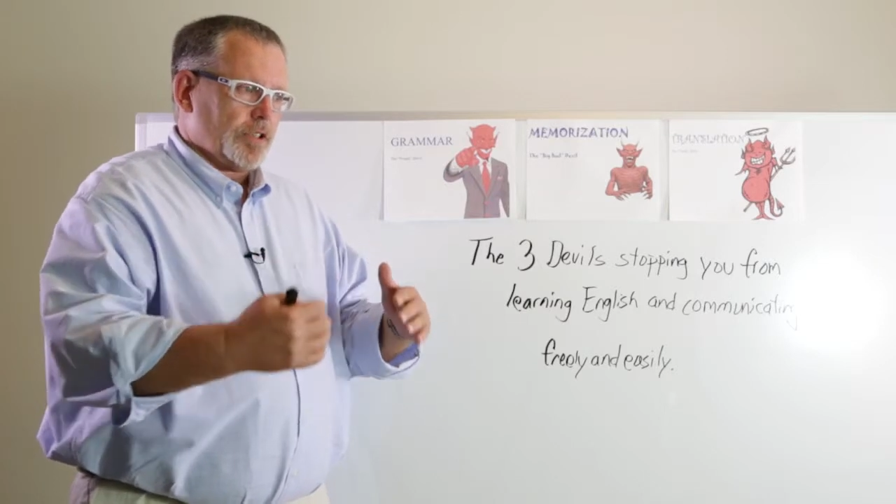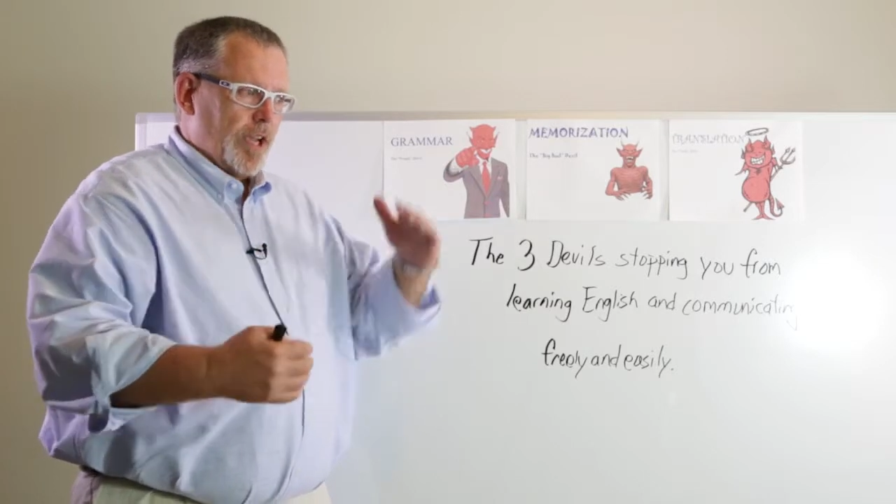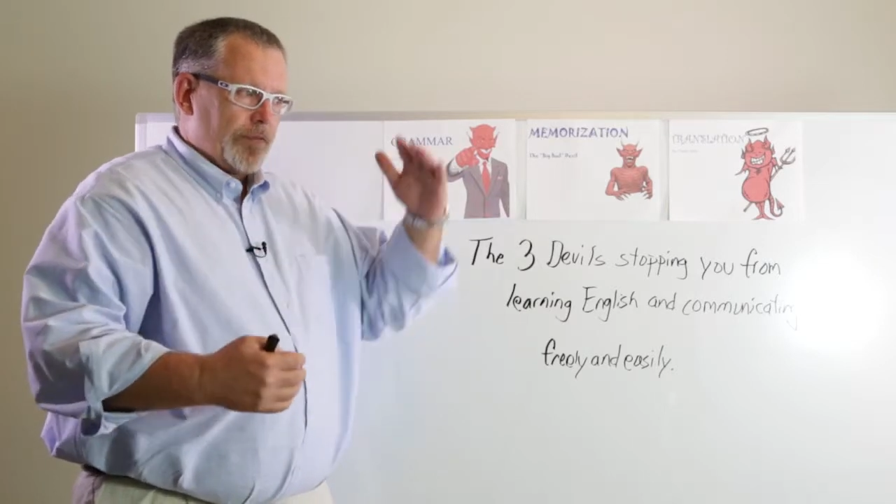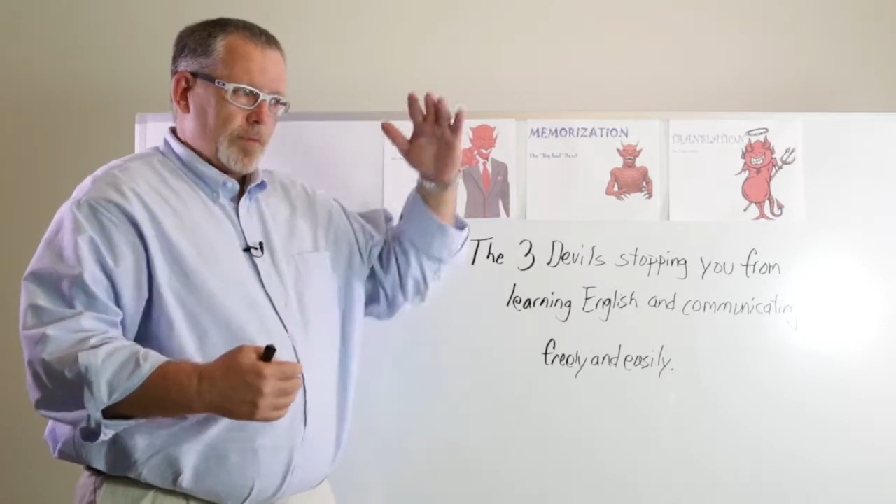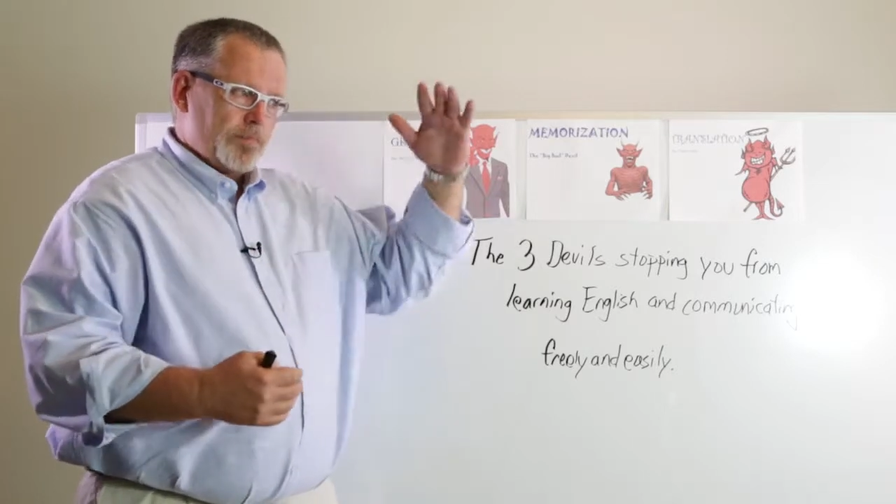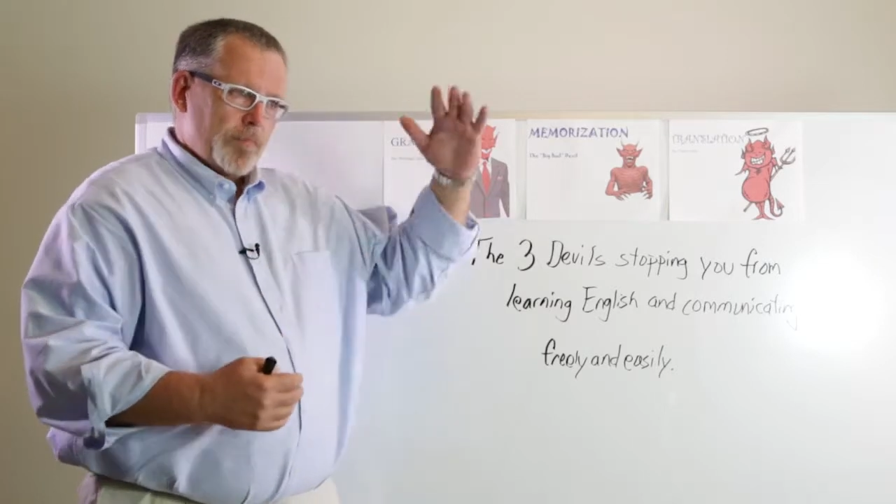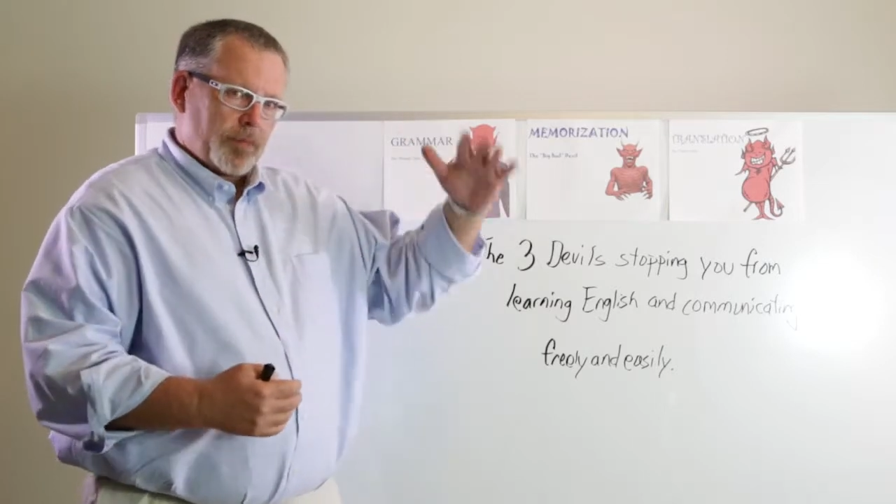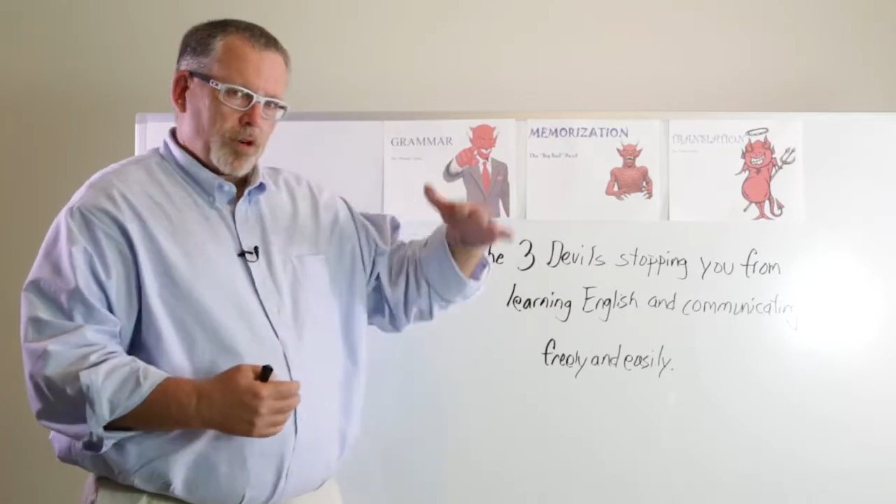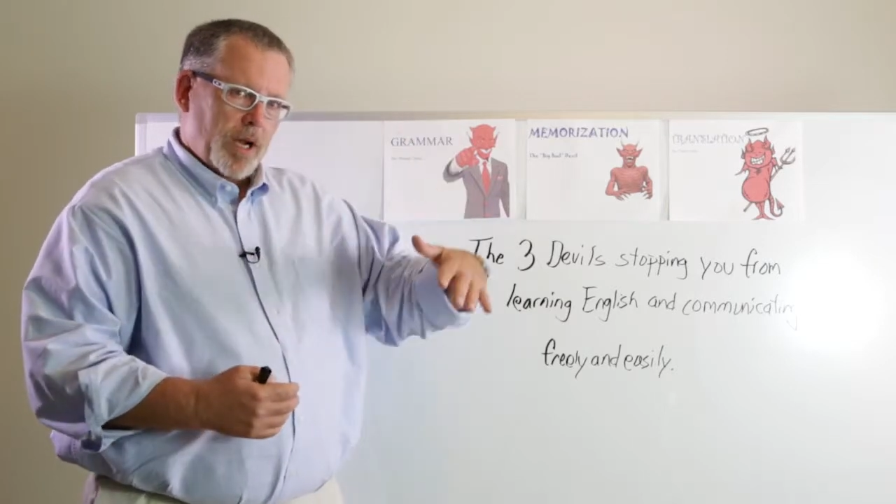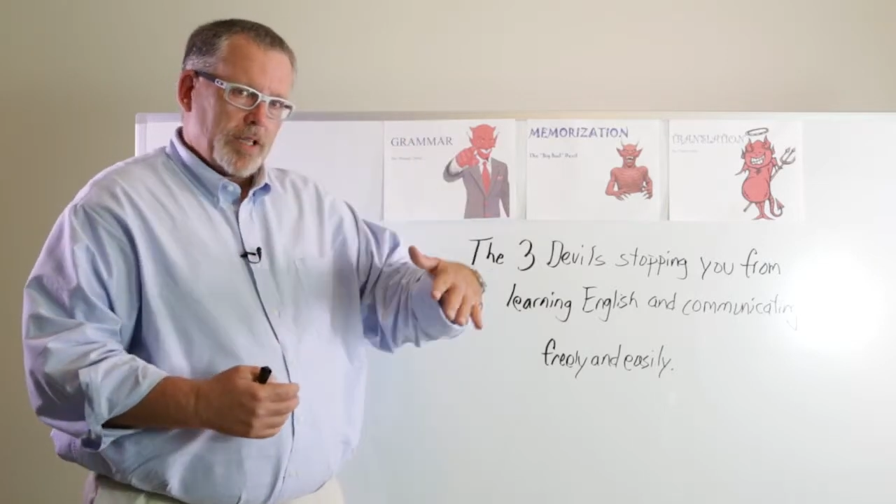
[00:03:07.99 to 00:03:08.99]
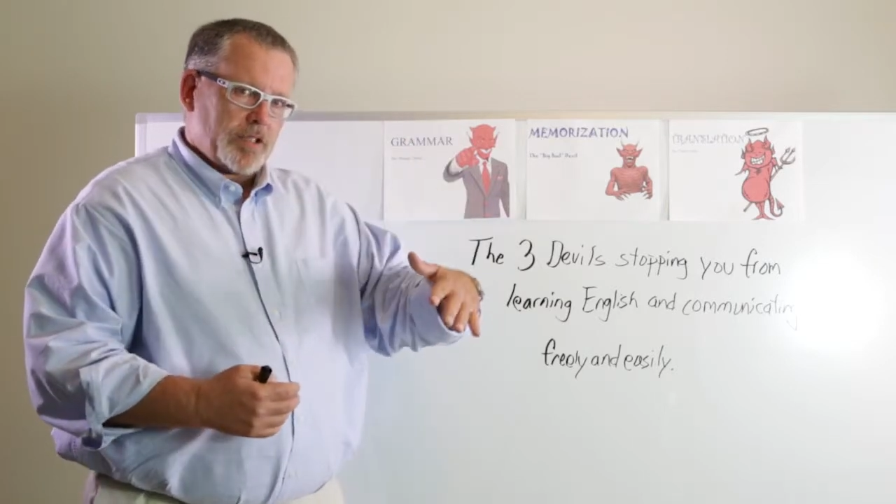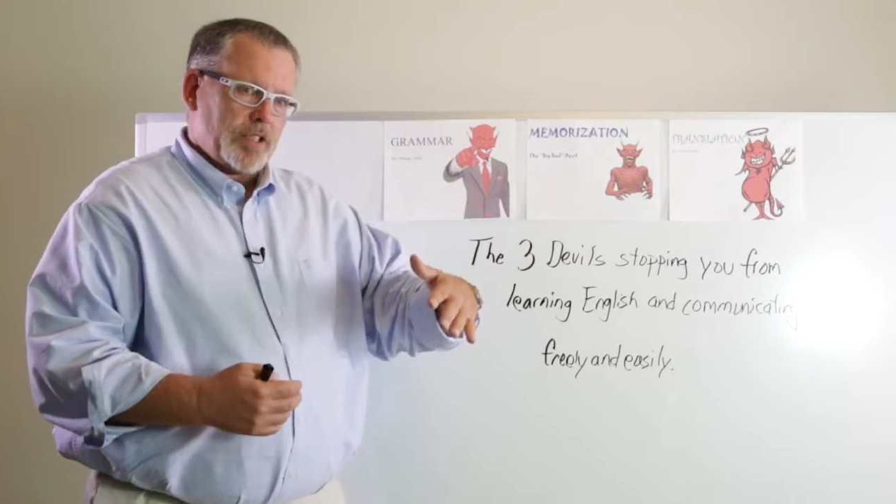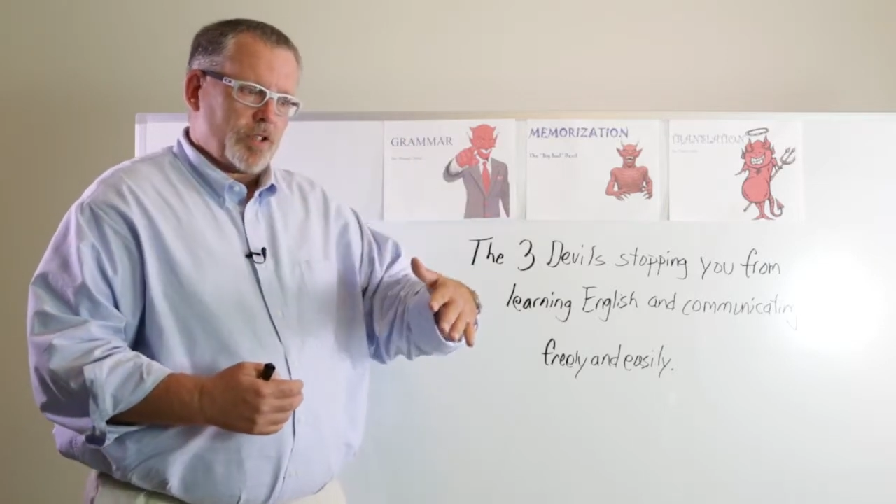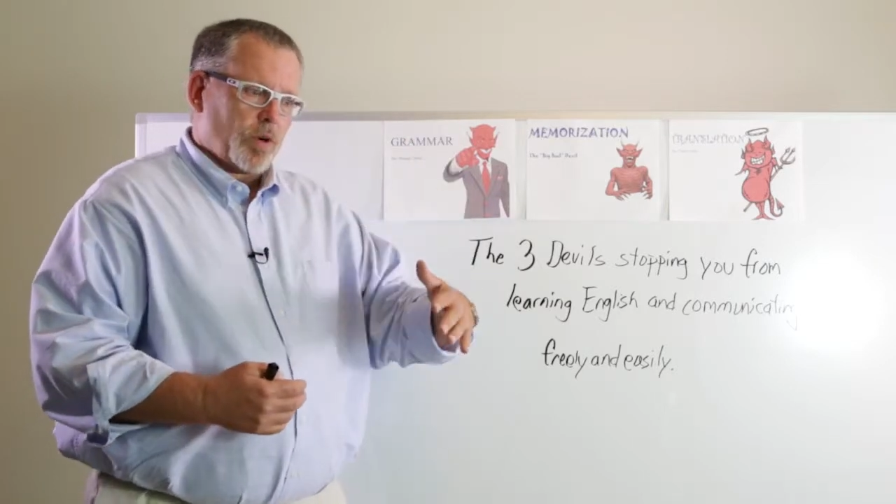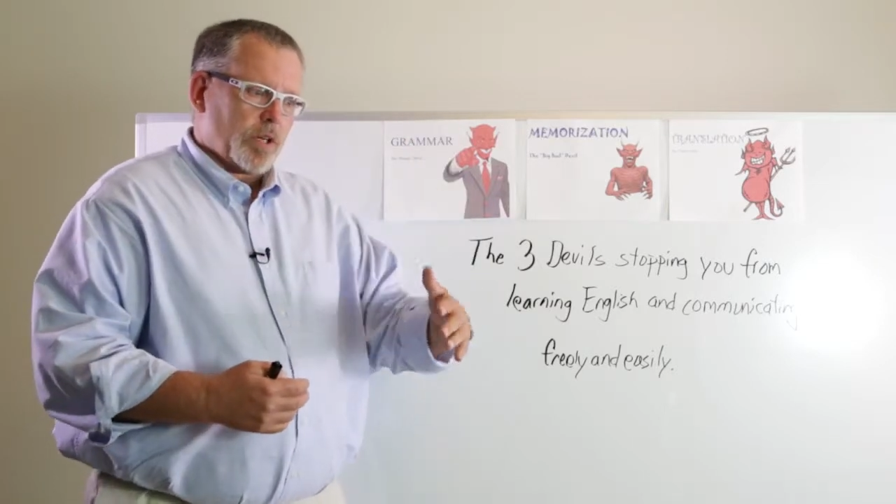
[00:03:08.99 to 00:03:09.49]
and you have to memorize
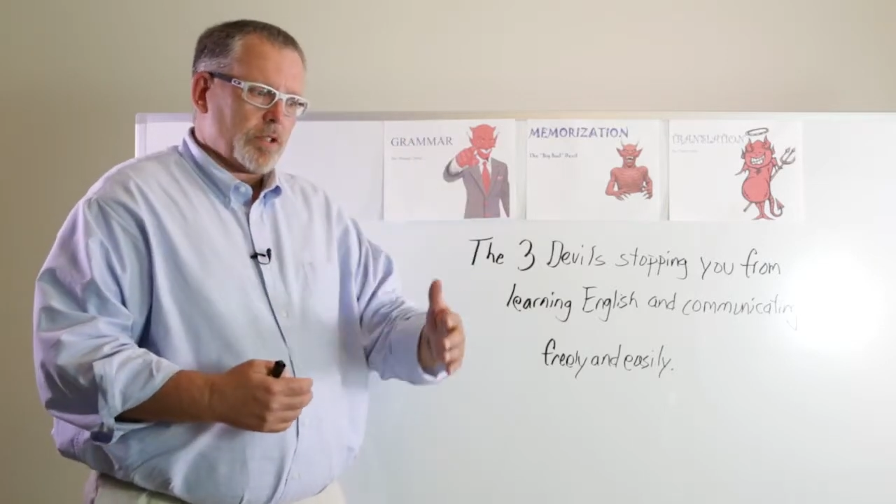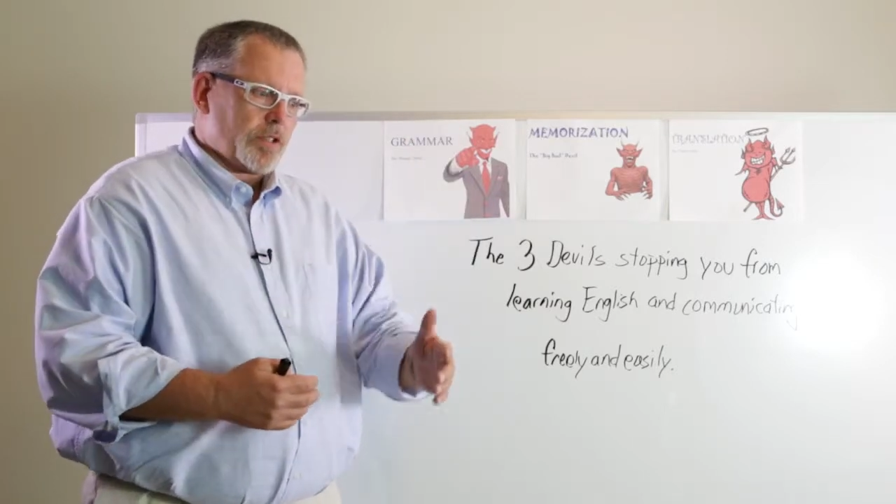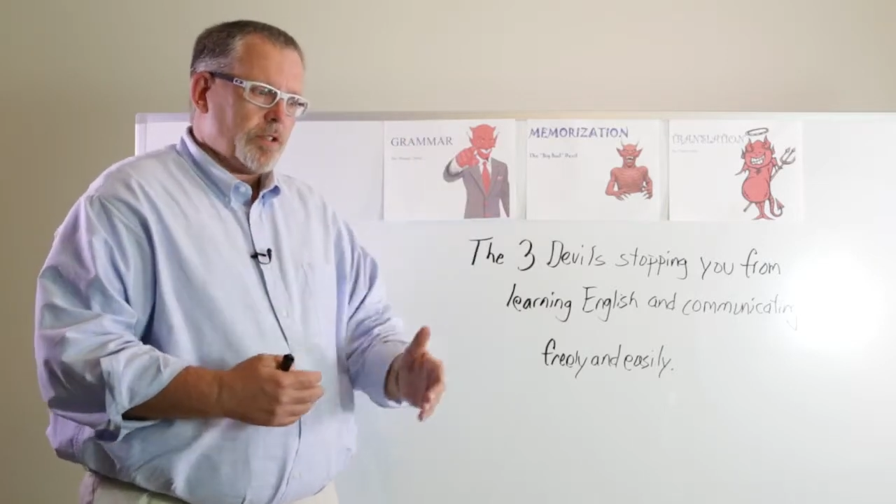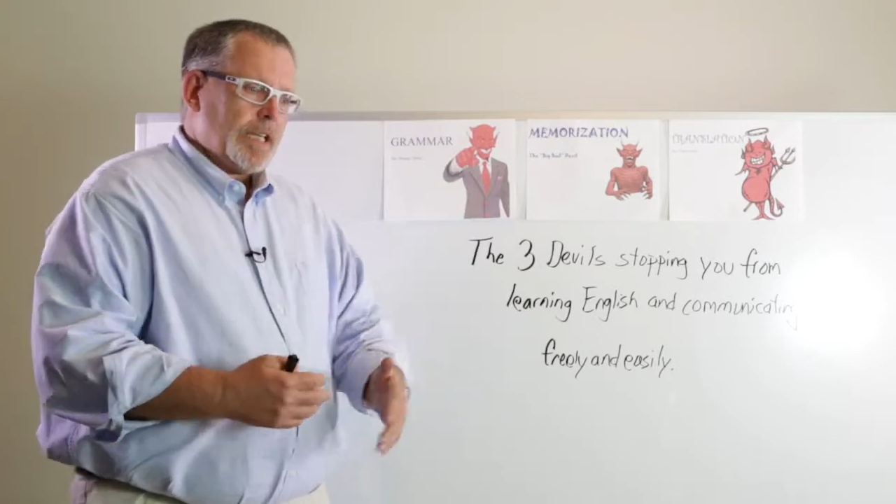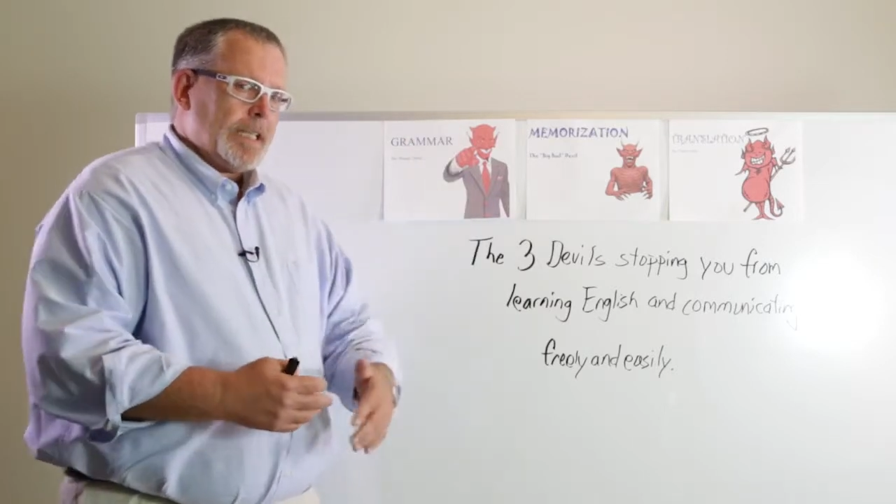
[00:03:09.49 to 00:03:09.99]
these words